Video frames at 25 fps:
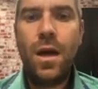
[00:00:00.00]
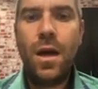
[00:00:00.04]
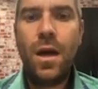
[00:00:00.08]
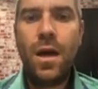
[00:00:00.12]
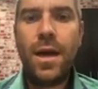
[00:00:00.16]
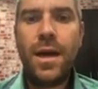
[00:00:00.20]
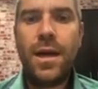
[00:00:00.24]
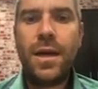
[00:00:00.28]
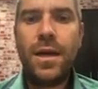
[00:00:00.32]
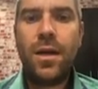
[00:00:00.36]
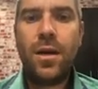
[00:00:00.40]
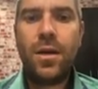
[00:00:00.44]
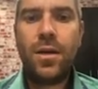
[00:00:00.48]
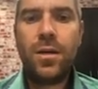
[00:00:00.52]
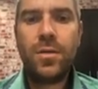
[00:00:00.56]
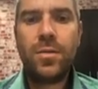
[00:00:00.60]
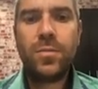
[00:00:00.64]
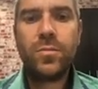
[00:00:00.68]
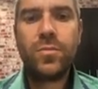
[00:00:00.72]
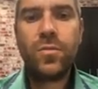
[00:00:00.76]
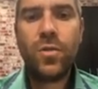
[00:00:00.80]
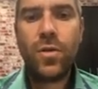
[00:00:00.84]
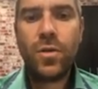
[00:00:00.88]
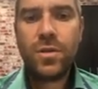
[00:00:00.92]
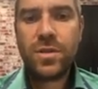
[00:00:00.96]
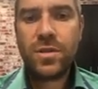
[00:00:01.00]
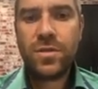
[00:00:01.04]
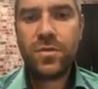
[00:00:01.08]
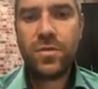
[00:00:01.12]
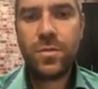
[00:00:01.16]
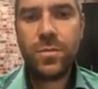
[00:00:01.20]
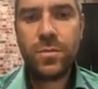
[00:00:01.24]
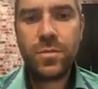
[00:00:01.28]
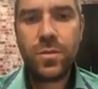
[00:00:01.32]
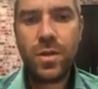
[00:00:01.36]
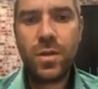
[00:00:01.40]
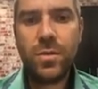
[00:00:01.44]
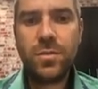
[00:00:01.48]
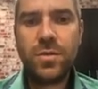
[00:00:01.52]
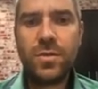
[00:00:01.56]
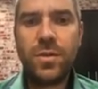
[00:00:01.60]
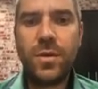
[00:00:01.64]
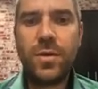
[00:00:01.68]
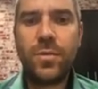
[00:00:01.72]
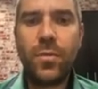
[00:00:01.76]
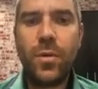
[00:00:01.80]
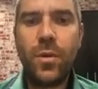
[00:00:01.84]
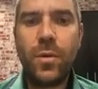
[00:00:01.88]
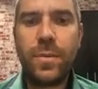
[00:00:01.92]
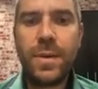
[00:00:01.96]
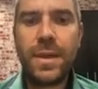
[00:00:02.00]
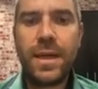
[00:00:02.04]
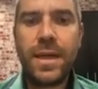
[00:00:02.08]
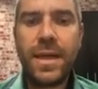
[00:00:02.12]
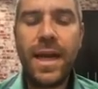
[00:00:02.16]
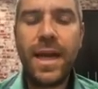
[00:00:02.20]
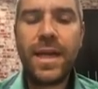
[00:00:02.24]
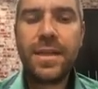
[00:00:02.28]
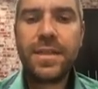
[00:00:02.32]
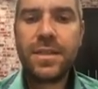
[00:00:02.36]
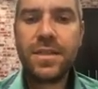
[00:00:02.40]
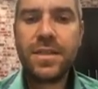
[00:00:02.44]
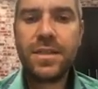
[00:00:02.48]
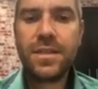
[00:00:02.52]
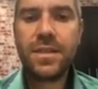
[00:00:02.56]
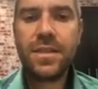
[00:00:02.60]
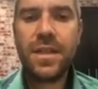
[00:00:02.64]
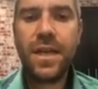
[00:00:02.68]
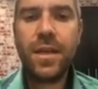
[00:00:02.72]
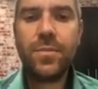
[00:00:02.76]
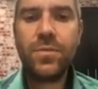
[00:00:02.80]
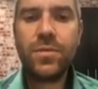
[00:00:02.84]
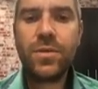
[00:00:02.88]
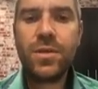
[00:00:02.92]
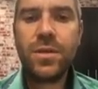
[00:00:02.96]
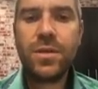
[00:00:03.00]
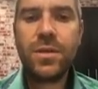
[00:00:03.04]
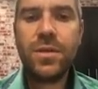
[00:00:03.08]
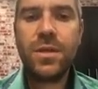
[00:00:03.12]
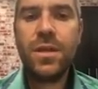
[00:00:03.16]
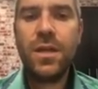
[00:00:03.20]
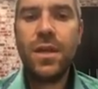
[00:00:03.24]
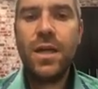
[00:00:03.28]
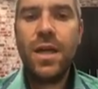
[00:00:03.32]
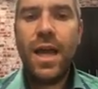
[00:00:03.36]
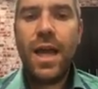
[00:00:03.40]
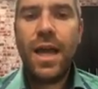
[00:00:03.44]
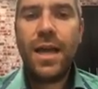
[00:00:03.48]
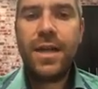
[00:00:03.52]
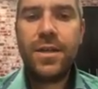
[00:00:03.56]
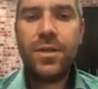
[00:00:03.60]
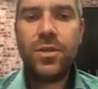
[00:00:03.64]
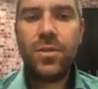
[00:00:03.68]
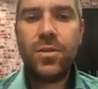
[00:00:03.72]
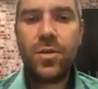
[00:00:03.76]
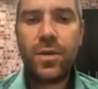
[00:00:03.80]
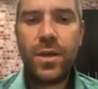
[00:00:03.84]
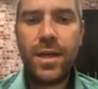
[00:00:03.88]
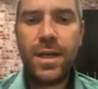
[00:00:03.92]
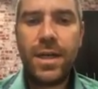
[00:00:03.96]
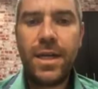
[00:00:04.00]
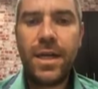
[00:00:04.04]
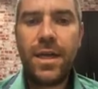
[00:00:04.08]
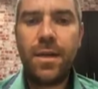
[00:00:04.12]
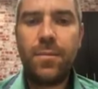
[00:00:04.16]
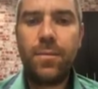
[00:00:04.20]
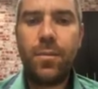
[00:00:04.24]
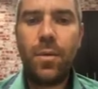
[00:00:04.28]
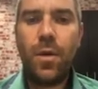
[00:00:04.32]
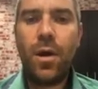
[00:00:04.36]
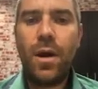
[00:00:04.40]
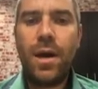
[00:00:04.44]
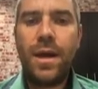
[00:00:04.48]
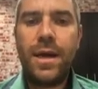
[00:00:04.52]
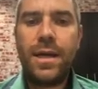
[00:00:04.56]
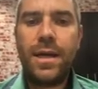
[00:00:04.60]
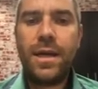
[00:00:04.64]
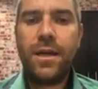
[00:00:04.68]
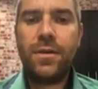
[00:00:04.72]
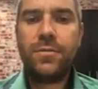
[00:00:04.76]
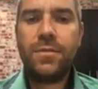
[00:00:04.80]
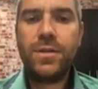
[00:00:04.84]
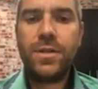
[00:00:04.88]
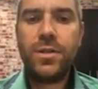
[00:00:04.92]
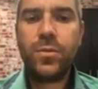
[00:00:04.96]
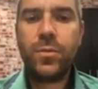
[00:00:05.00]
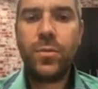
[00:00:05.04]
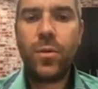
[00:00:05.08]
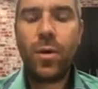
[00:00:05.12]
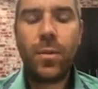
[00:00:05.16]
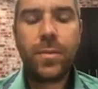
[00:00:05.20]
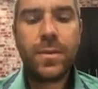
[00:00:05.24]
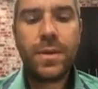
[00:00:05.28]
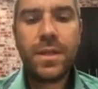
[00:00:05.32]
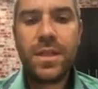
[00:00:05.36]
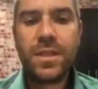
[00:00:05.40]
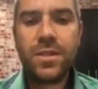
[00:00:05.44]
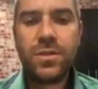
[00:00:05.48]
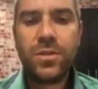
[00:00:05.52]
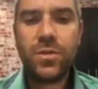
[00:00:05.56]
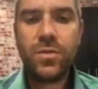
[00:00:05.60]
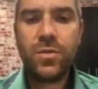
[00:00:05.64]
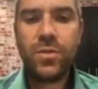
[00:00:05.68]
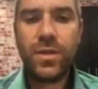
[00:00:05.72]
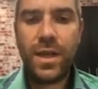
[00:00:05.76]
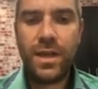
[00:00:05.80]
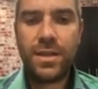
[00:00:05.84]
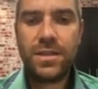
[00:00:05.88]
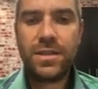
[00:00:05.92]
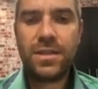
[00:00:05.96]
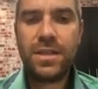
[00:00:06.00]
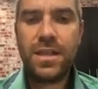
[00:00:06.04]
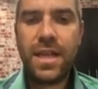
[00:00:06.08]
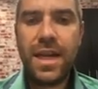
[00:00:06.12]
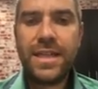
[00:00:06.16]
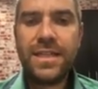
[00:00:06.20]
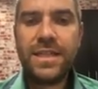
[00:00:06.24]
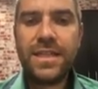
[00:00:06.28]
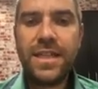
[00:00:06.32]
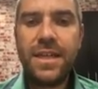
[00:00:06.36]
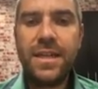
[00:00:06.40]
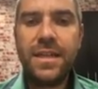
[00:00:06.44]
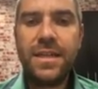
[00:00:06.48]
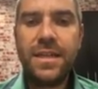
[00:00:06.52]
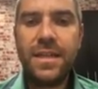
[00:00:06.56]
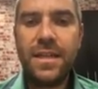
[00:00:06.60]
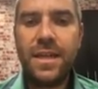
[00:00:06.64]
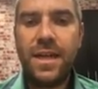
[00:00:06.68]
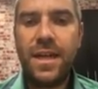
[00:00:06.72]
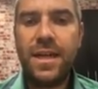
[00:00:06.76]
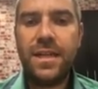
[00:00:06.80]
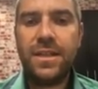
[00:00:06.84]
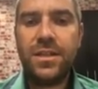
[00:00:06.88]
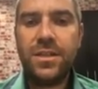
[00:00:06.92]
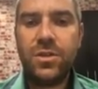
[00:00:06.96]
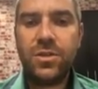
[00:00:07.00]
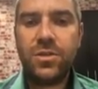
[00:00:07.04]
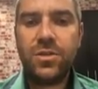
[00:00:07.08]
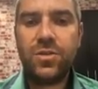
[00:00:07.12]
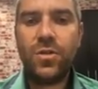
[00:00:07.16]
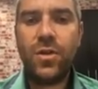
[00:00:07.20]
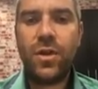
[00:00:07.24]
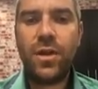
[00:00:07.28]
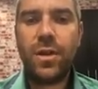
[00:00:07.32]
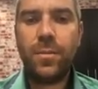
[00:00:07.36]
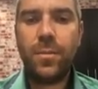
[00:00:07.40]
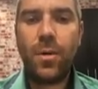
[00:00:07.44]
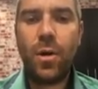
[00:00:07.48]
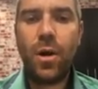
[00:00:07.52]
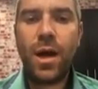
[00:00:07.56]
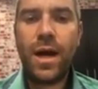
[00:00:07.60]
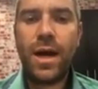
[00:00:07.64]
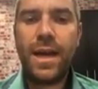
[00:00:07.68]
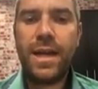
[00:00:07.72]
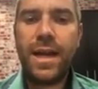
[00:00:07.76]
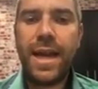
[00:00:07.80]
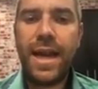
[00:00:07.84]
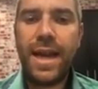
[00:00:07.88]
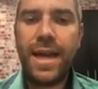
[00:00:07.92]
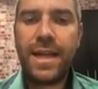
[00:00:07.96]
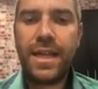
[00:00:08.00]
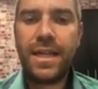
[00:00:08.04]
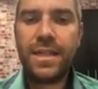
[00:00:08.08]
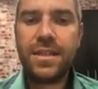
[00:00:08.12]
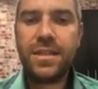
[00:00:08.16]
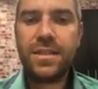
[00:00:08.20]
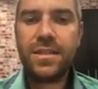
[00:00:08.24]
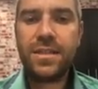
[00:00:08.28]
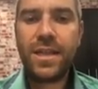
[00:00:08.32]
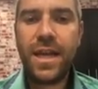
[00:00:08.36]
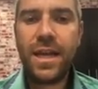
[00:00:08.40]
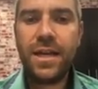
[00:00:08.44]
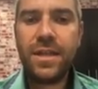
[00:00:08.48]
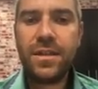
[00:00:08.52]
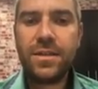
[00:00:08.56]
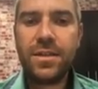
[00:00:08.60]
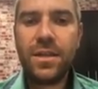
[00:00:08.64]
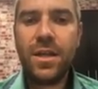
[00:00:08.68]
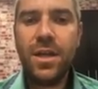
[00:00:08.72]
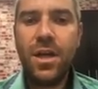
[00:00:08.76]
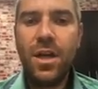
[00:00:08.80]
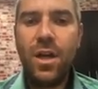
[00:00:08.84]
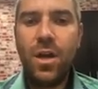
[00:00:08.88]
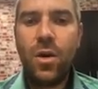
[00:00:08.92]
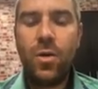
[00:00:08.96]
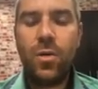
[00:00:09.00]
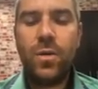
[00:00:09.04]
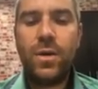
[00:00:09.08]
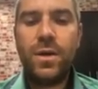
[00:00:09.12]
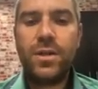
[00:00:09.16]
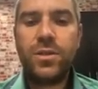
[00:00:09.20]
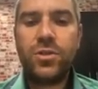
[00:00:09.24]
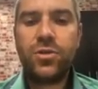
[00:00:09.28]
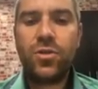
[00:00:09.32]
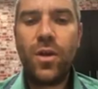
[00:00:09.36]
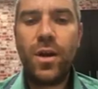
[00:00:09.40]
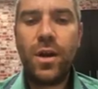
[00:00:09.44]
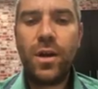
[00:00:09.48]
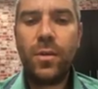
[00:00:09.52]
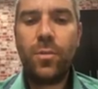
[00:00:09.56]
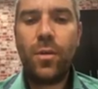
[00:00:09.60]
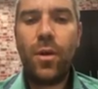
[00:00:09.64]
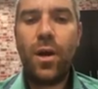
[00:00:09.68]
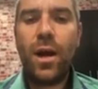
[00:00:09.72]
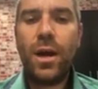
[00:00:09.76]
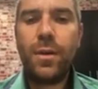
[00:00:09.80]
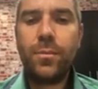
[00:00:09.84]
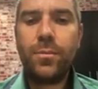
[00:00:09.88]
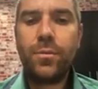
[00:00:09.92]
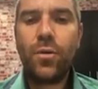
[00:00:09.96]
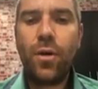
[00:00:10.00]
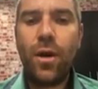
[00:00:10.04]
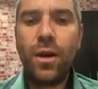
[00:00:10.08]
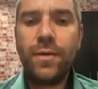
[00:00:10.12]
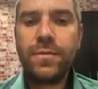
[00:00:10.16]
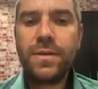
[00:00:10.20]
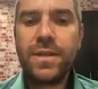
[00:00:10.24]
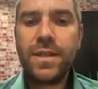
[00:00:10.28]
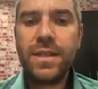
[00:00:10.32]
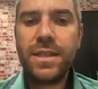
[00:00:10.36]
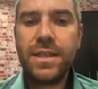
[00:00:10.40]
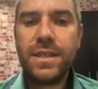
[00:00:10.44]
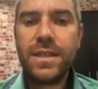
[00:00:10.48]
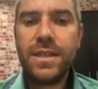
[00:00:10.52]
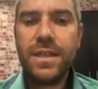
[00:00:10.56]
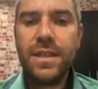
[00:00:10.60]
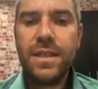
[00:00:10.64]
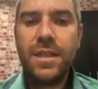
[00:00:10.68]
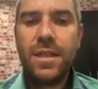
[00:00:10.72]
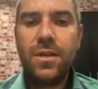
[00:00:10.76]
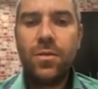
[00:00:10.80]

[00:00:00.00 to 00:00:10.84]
Hi, I'm Ross from Coombsmith Property Accountants in Hamilton. Are you looking at buying a rental property in 2018 and you're trying to buy it at a discount, or you're trying to buy it privately?